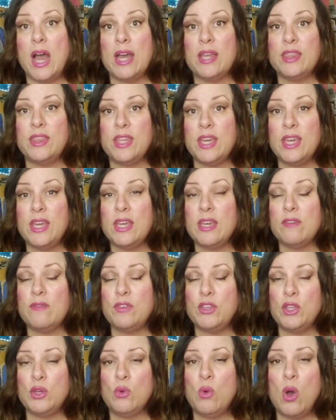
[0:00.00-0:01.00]
I think
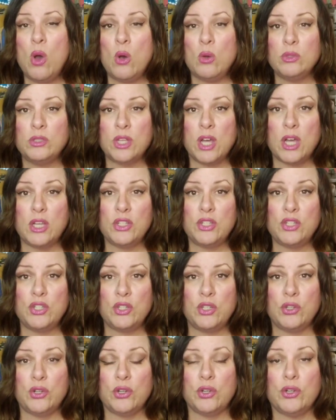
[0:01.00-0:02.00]
if you hold on
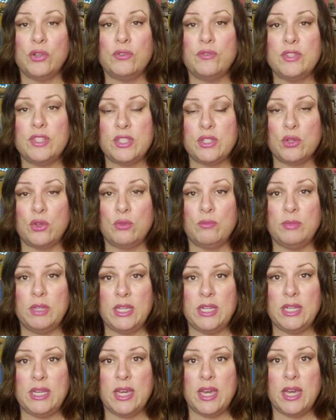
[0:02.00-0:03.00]
to your physical
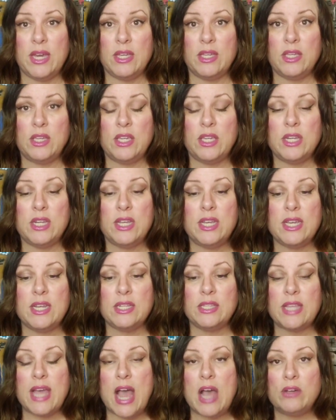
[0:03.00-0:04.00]
media, it
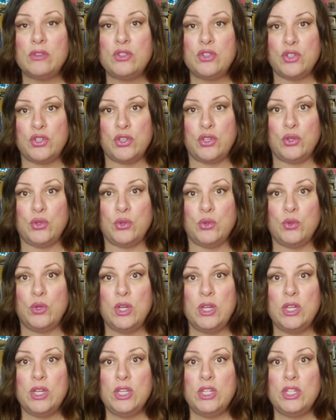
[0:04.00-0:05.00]
allows you
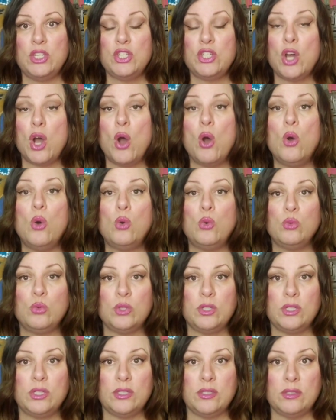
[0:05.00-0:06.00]
to
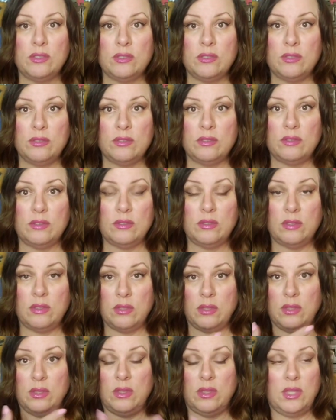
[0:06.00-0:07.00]
own
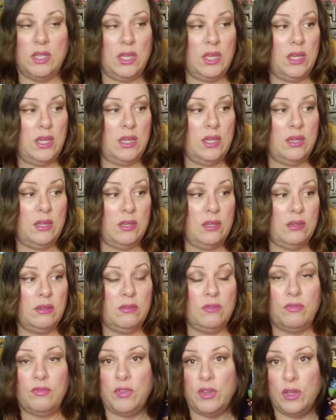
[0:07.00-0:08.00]
the
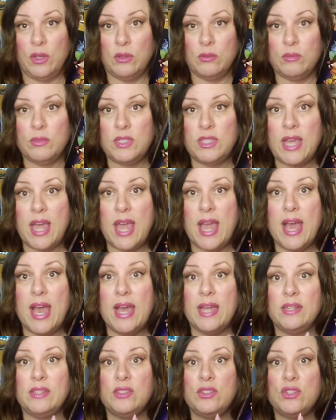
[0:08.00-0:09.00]
films
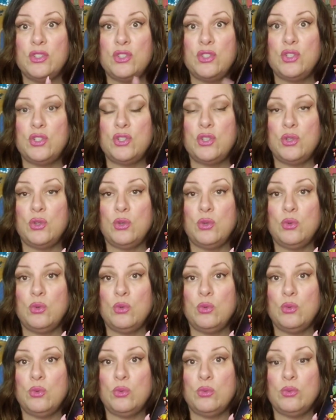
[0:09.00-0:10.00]
and
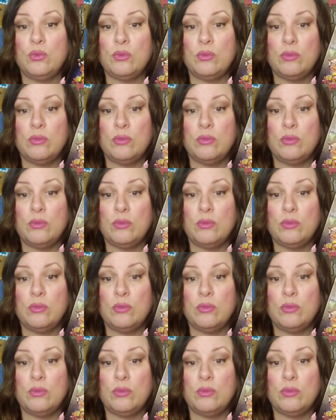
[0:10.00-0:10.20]
to